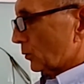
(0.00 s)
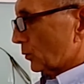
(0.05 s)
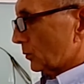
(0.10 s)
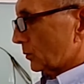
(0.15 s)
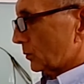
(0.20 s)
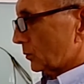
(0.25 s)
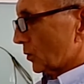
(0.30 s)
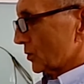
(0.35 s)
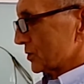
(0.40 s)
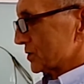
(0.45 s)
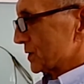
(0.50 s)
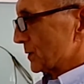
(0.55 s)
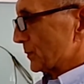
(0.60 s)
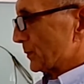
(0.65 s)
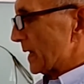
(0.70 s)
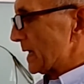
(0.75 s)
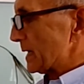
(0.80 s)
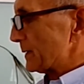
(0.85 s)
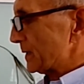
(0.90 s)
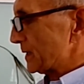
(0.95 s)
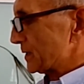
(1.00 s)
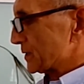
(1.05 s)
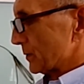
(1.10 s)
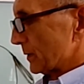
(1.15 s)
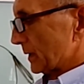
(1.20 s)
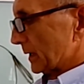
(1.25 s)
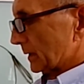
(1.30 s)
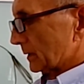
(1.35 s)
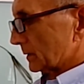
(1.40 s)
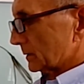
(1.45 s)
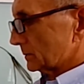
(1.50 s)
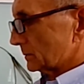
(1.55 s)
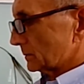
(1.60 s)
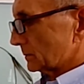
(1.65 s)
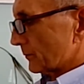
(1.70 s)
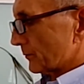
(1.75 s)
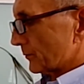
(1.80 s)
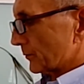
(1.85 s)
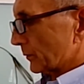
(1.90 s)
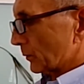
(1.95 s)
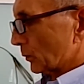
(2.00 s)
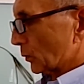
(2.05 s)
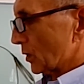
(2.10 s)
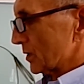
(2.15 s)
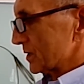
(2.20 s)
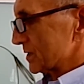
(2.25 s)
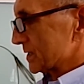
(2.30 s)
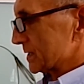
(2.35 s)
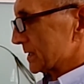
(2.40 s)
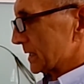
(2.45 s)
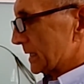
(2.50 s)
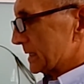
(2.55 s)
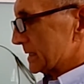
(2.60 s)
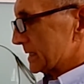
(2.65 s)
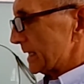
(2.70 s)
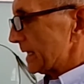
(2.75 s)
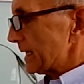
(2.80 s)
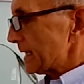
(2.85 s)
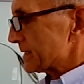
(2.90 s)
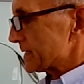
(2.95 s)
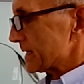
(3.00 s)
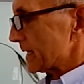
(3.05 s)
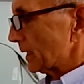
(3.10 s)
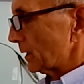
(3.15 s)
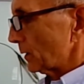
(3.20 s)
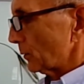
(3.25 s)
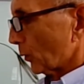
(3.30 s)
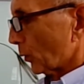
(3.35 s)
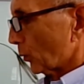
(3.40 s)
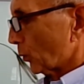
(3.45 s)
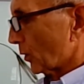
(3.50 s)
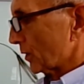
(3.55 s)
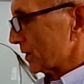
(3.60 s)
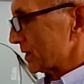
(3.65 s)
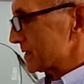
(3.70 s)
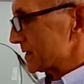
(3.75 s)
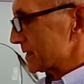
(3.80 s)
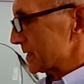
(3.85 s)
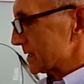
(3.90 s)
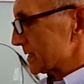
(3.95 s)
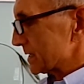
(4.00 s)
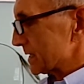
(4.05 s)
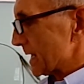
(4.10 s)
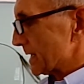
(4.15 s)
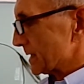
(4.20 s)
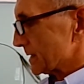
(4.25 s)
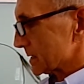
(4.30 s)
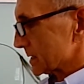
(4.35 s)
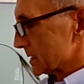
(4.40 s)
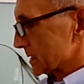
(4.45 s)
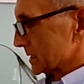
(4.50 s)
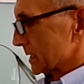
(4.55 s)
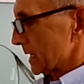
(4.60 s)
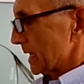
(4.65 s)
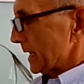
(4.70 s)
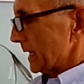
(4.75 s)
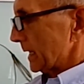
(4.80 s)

What's the baby doing? What's he eating, or what is the sense?